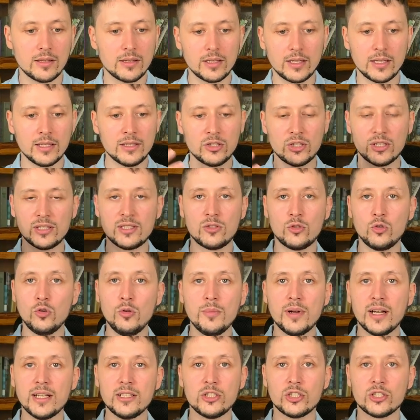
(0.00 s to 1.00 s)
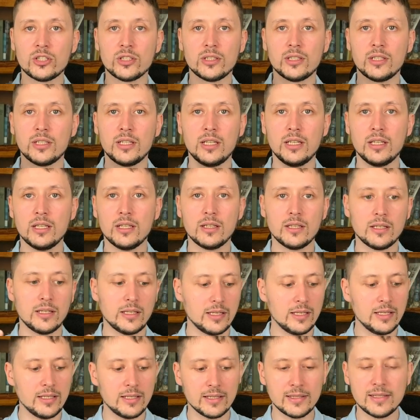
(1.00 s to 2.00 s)
It's just too much.
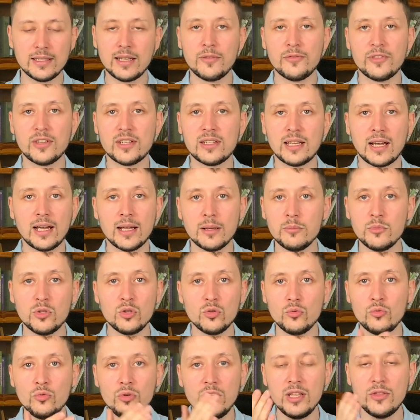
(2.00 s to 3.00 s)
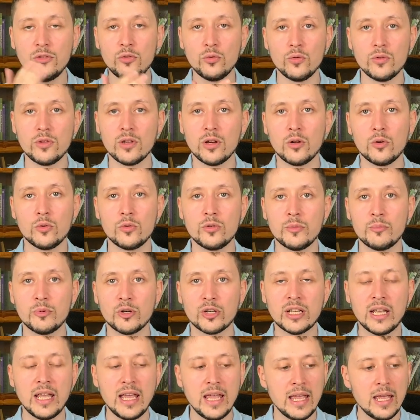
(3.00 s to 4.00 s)
He doesn't have the time to read through the whole
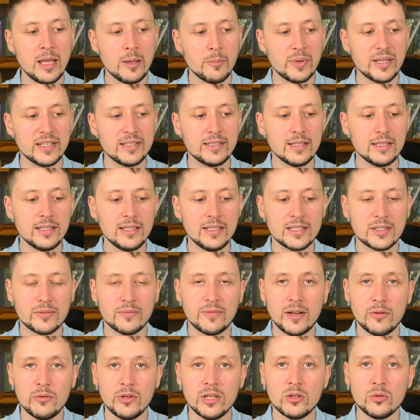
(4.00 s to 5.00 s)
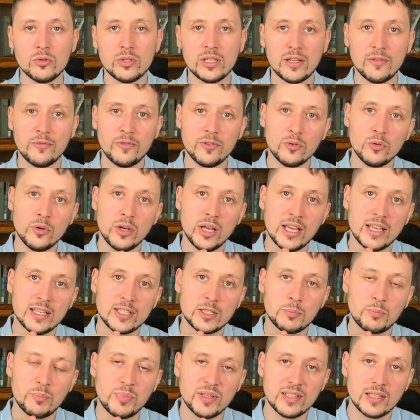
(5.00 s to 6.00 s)
report. Basically, it's very good if
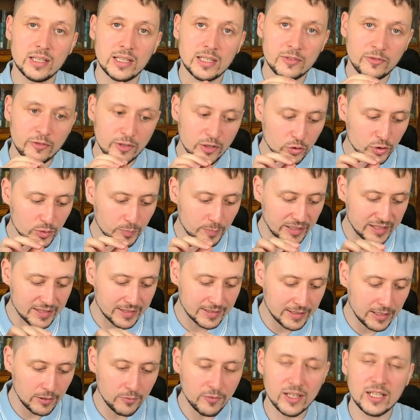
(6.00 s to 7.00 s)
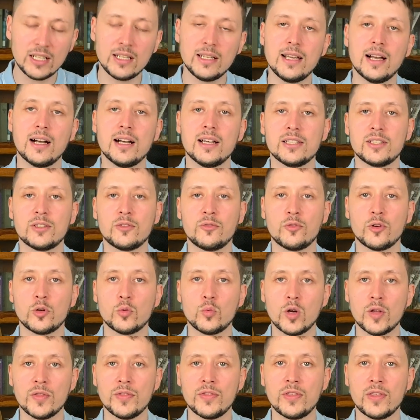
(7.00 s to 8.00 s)
you specifically ask for
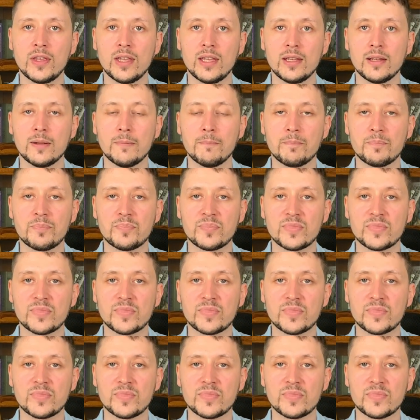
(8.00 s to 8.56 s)
one thing.